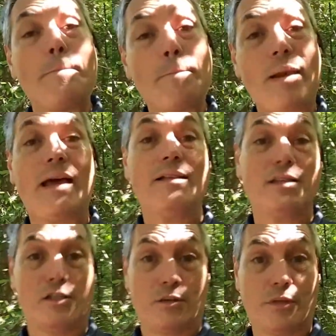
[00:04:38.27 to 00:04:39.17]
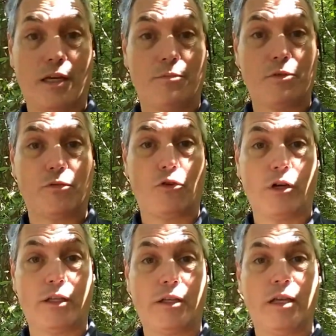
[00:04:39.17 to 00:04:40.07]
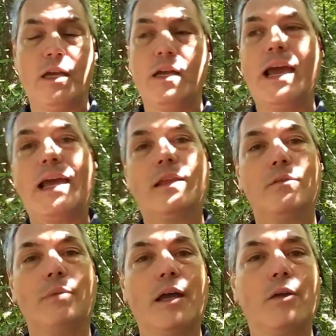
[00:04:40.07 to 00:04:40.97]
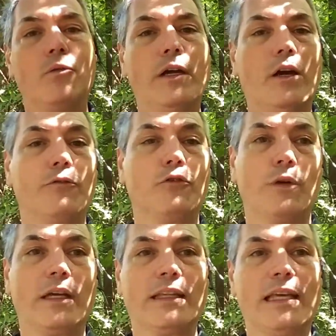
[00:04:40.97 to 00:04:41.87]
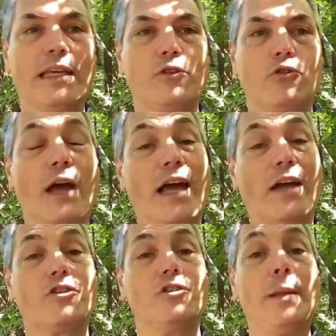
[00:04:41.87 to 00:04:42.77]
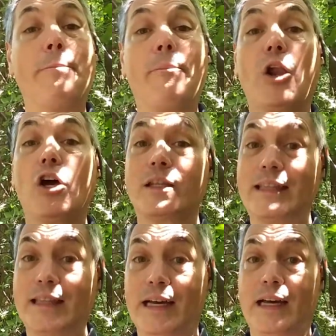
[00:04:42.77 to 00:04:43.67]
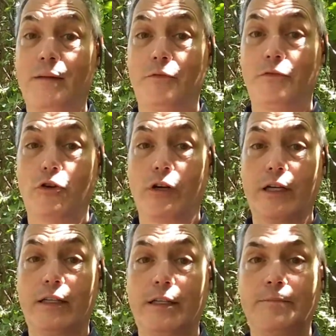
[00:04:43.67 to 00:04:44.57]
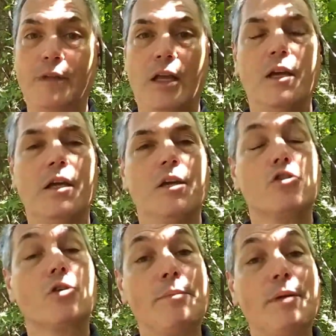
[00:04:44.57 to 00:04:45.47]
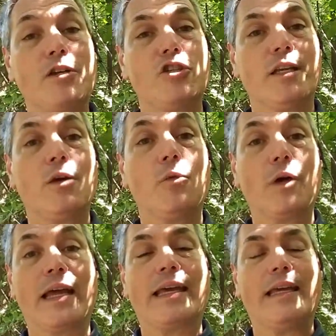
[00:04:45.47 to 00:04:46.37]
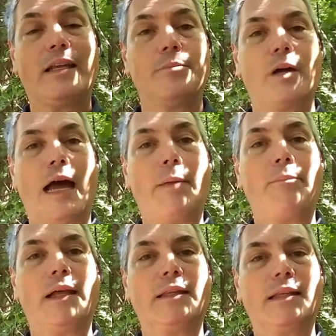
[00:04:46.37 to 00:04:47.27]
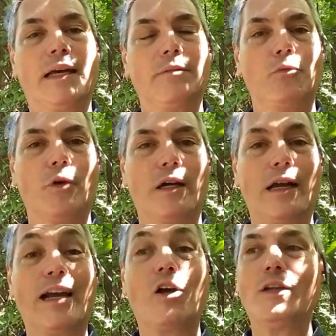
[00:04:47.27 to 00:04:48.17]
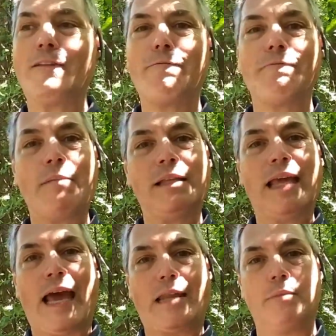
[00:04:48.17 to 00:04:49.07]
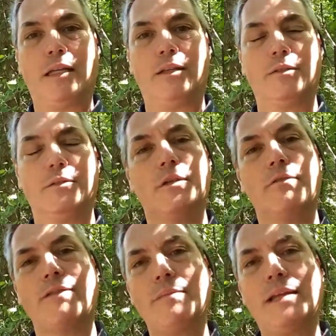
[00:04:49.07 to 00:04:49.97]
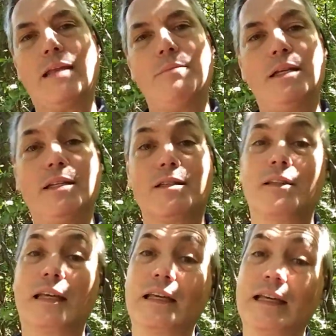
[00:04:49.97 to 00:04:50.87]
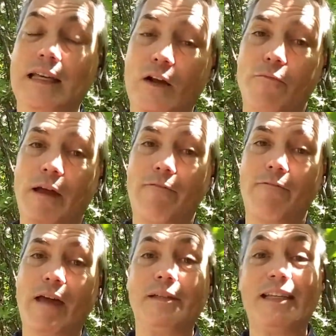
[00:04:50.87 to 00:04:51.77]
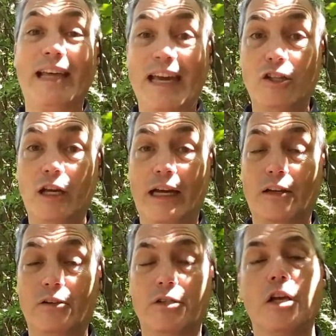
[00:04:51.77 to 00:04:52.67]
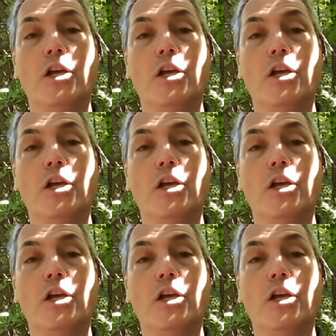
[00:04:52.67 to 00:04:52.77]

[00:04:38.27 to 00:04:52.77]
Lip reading: Plan sometimes for it. And my way of doing it is to actually block time for it. So in my agenda, when I get up, I plan time where I call it family admin. Family admin is taking care of my family and the house